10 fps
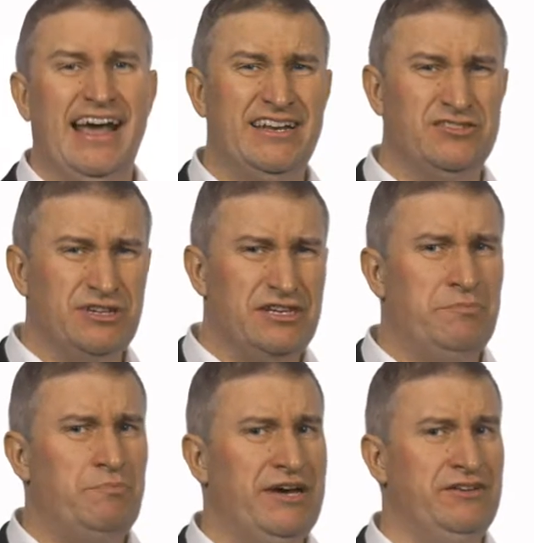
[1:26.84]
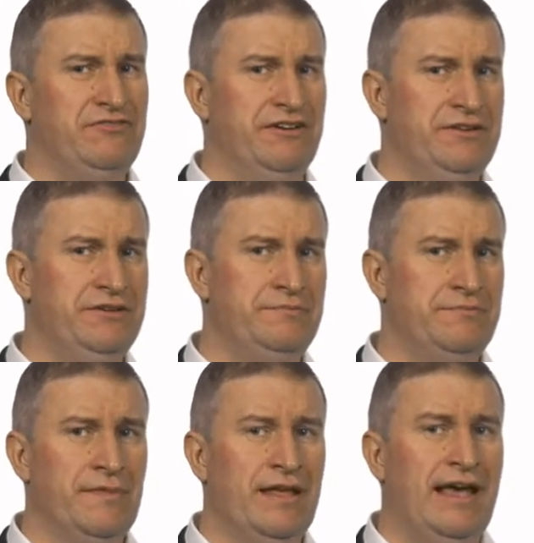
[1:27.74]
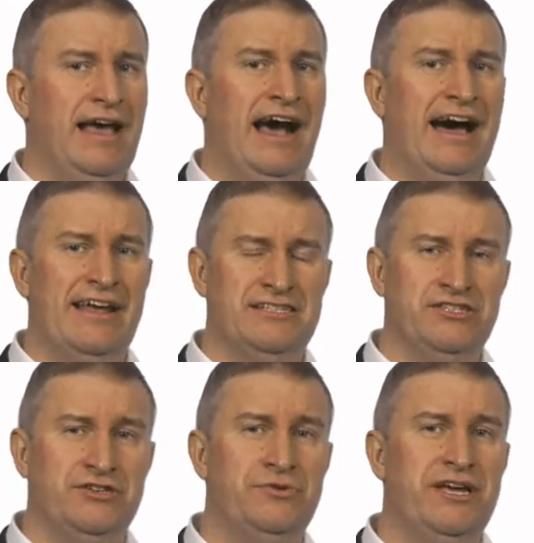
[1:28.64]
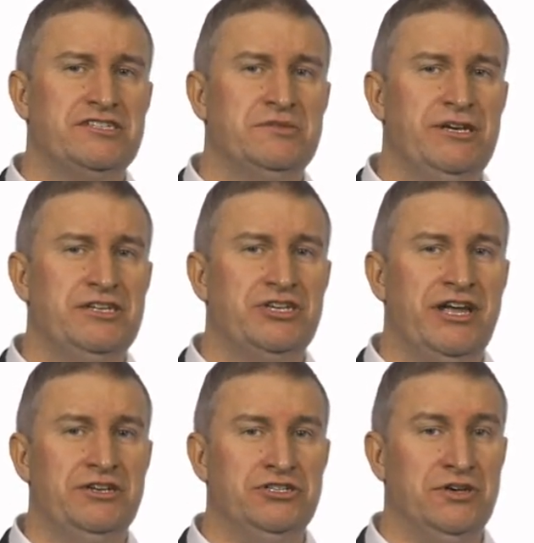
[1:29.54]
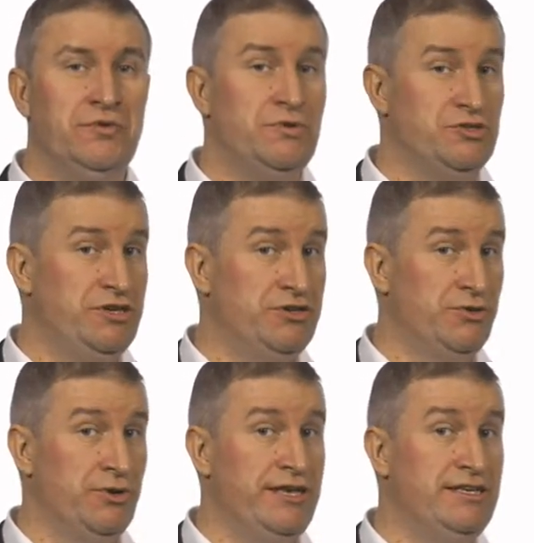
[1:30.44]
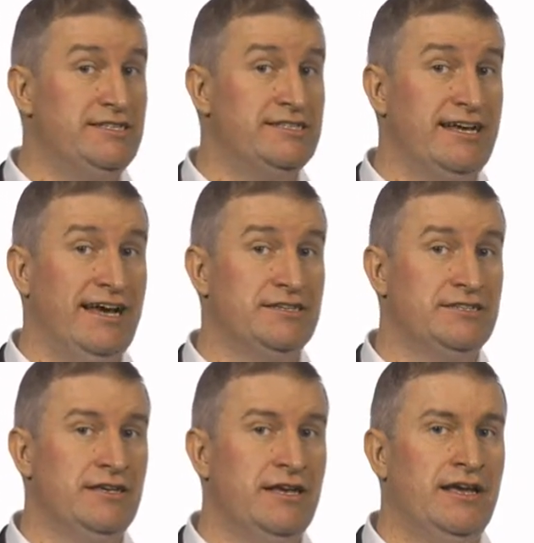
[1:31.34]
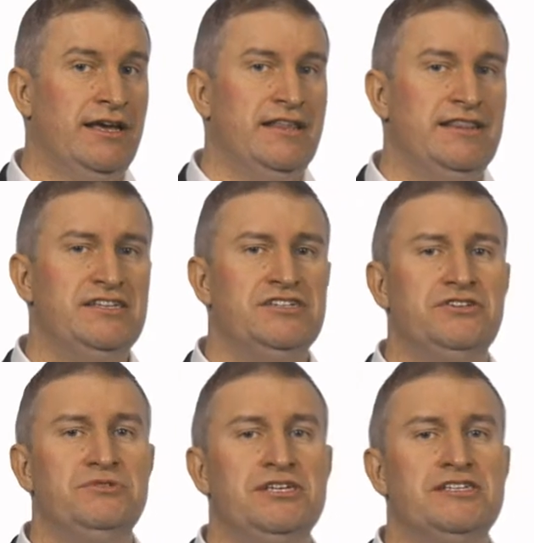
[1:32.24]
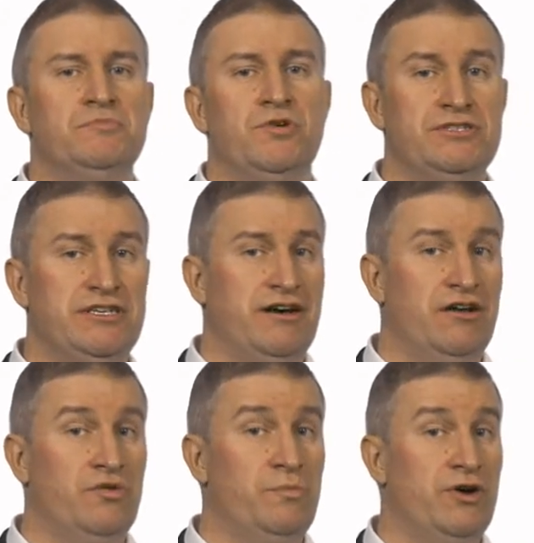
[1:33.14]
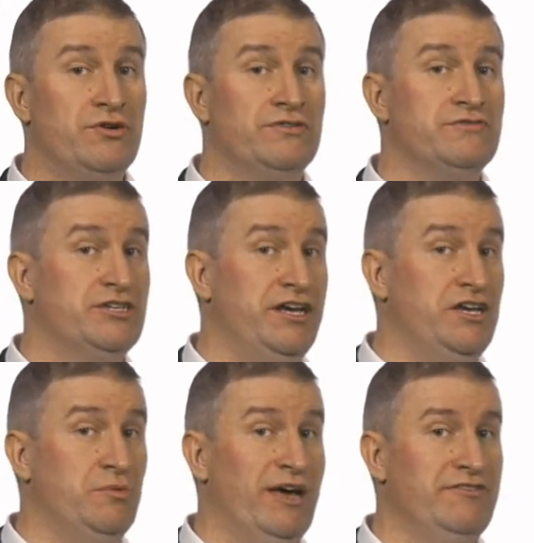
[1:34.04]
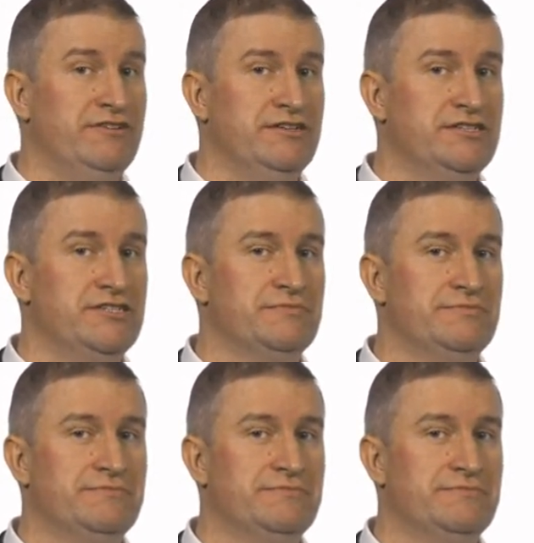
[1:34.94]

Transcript: It is written in Python and has its own estimation engine, which we call eStat. This uses Monte Carlo Markov chain methods.